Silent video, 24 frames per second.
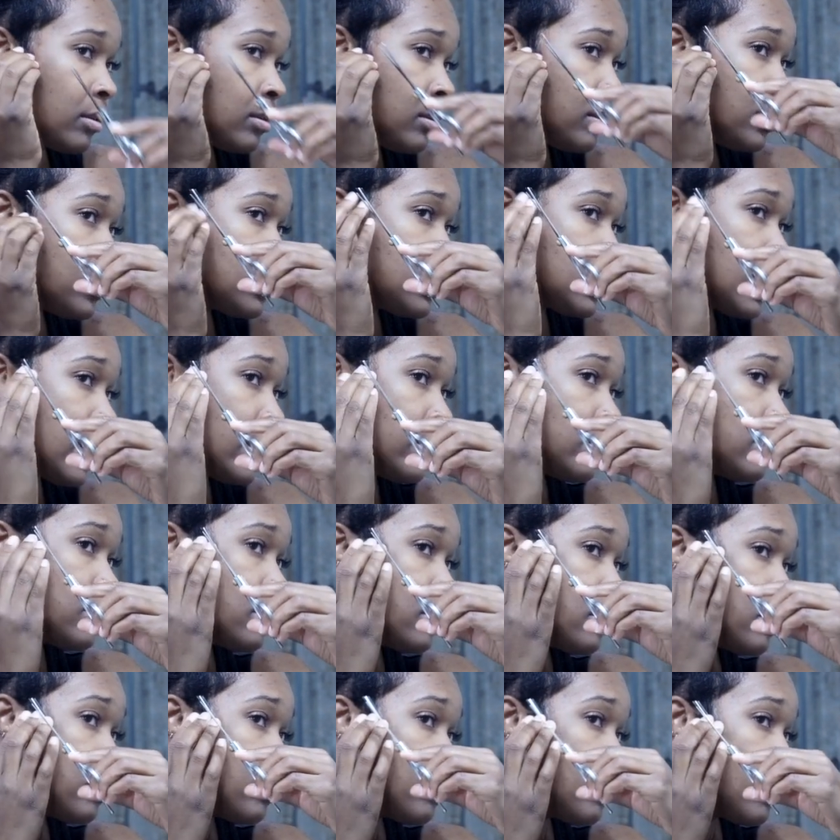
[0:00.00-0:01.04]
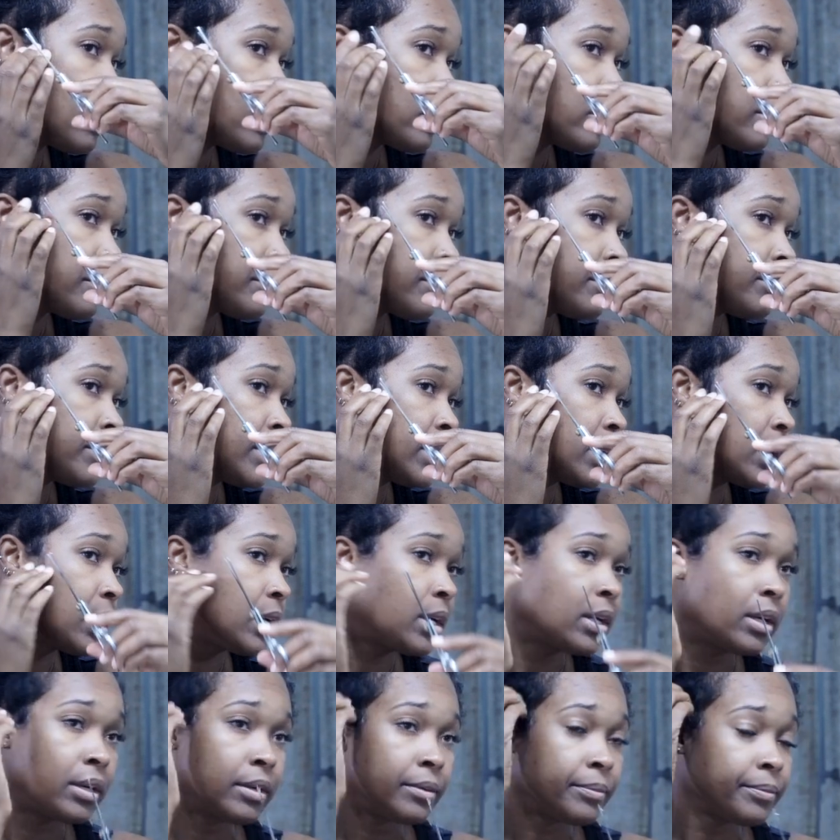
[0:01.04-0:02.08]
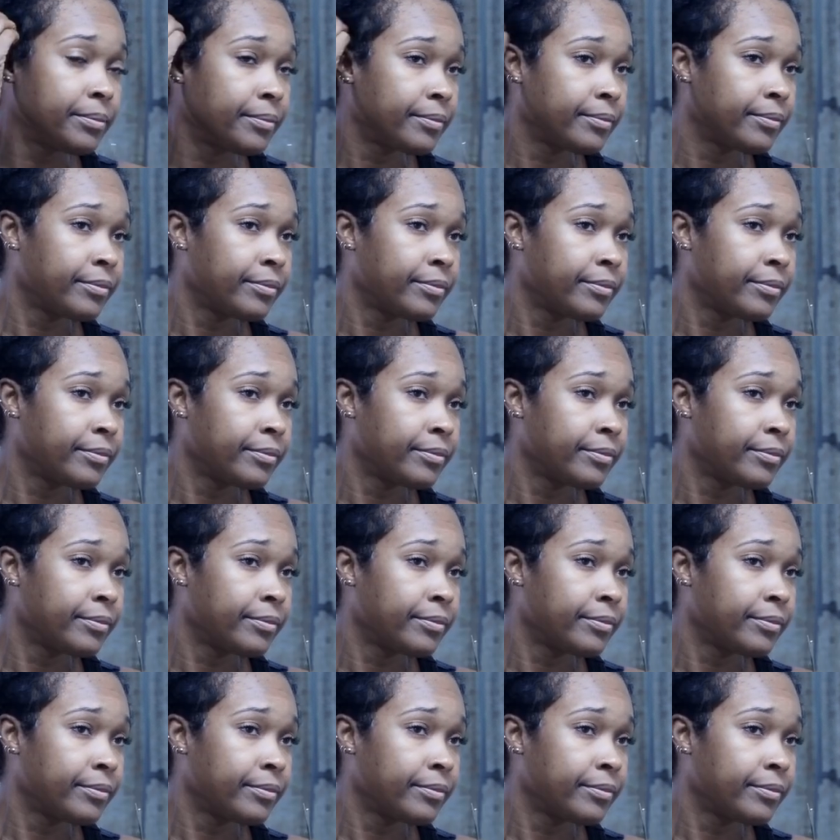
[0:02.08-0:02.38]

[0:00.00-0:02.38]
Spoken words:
This side is a little harder for me to cut.